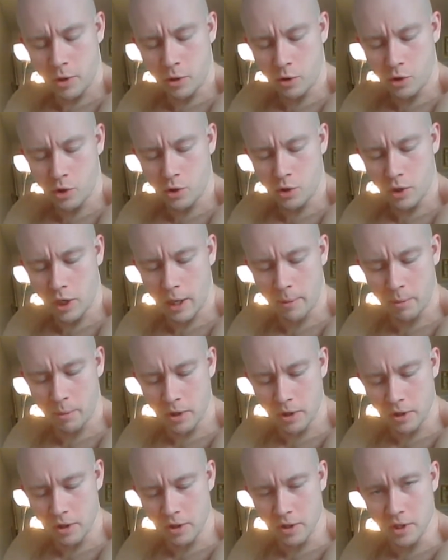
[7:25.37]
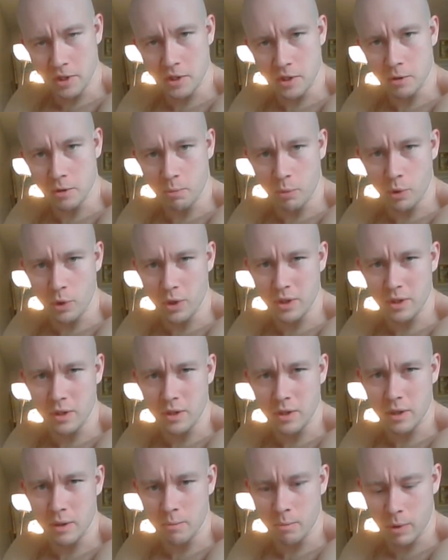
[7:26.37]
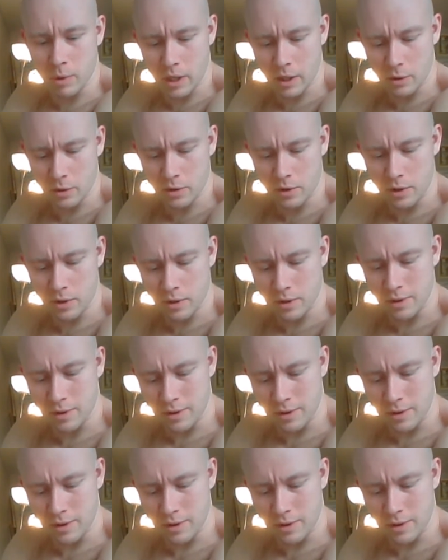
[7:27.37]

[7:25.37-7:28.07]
may also happen at the distal point, about